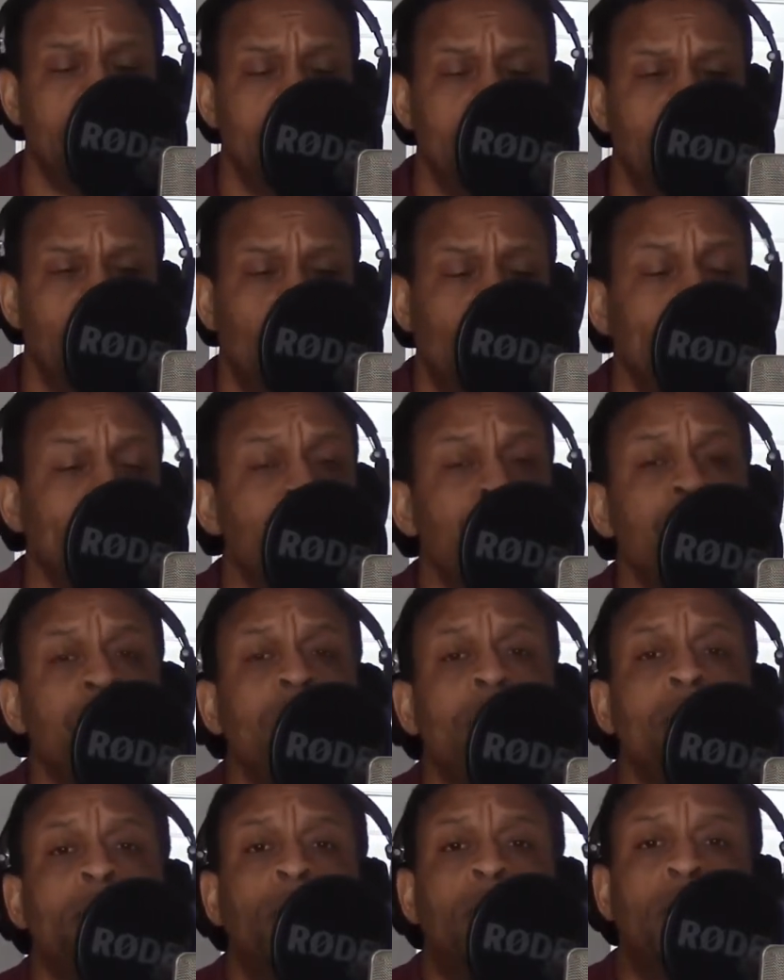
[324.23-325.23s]
Which
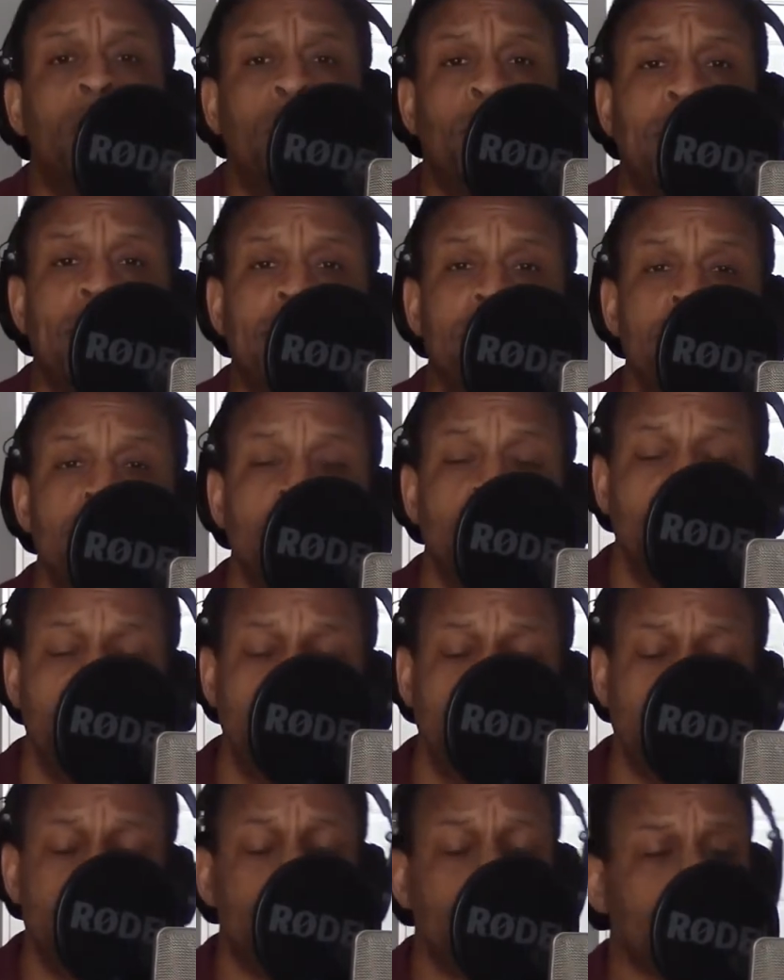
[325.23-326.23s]
brings me
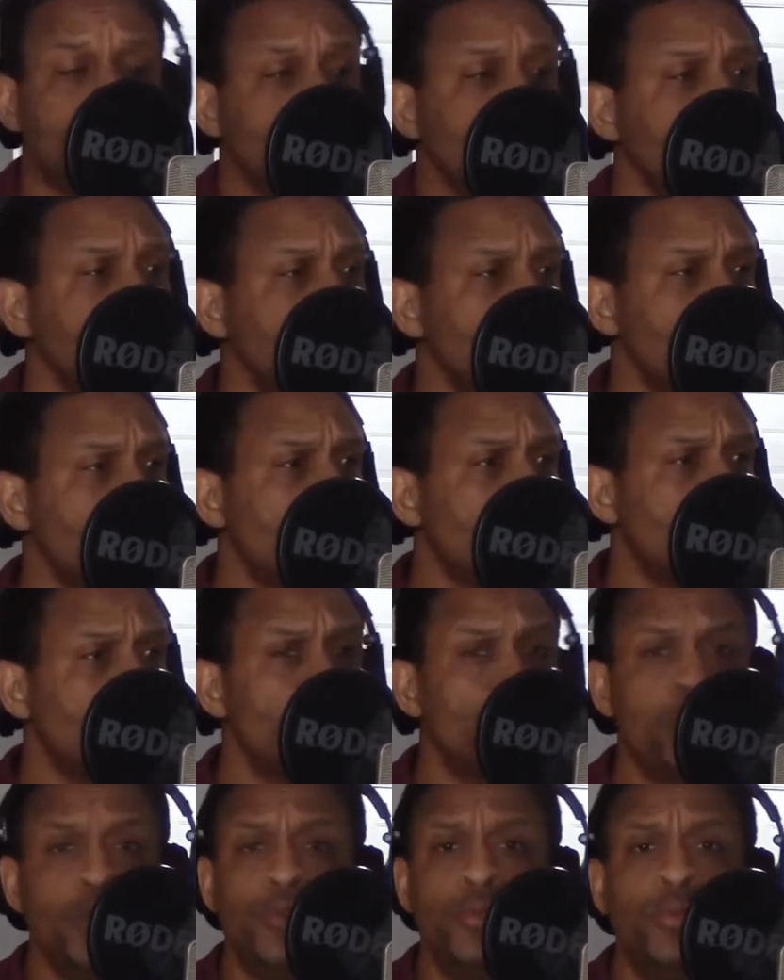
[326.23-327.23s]

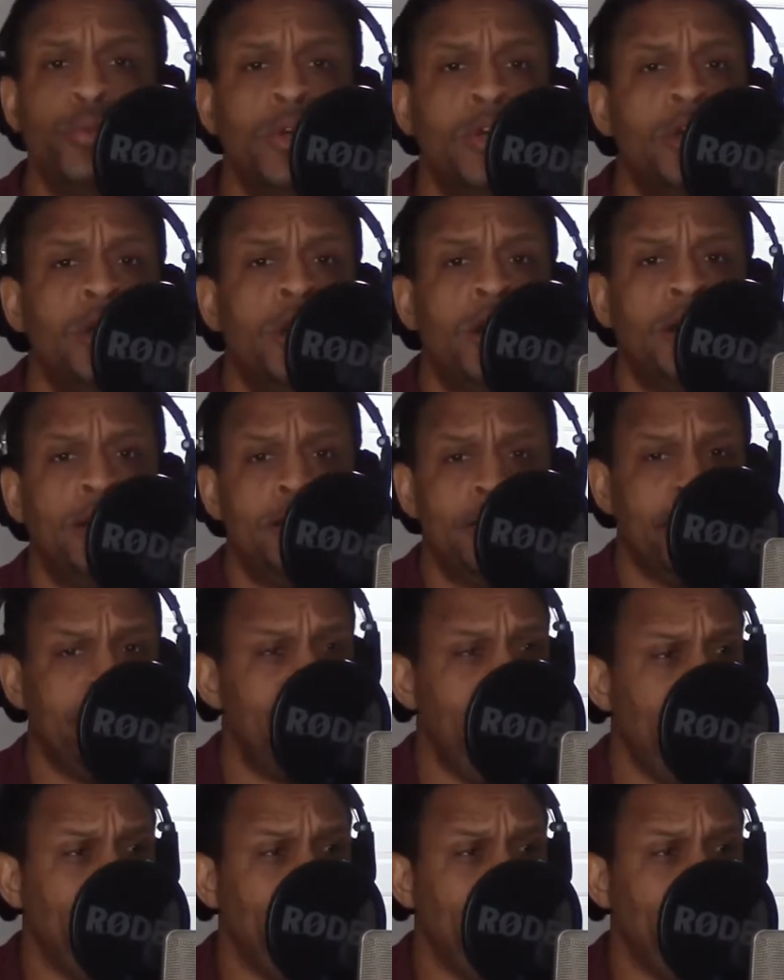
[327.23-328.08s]
to today.